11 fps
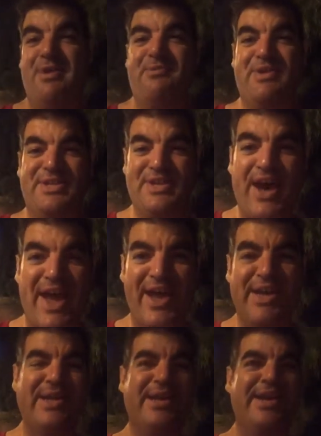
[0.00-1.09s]
we're
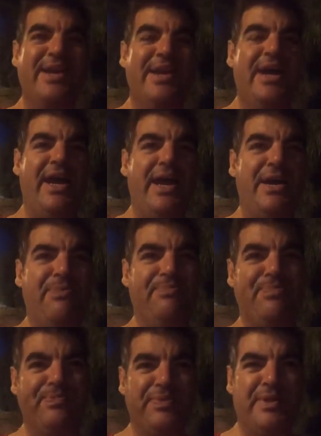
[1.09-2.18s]
tired.
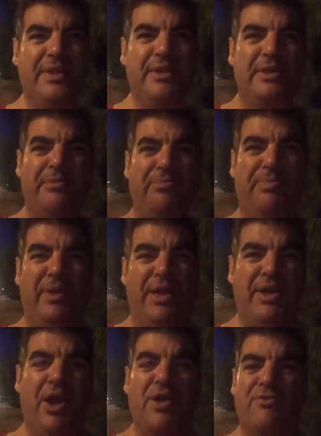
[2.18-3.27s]
But I
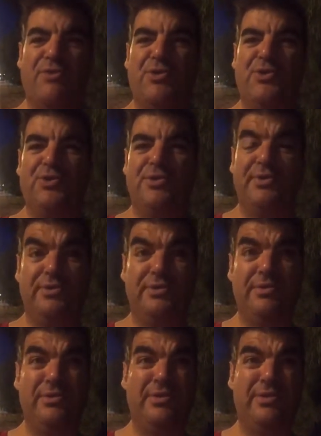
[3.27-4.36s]
think overall,
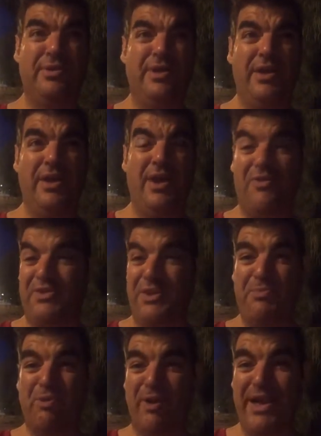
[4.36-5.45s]
obviously the
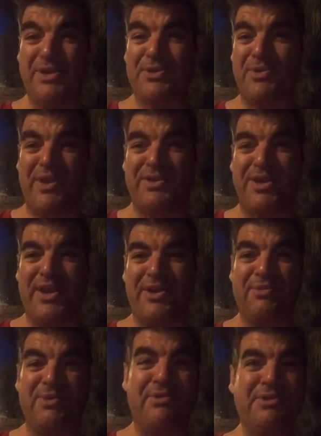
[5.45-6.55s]
brain's quite tired
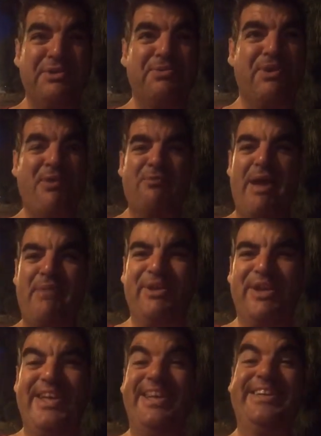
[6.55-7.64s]
as well, which is why I'm
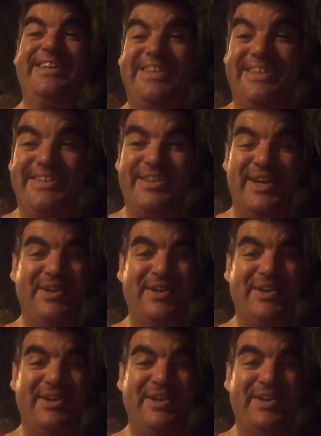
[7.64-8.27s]
rambling and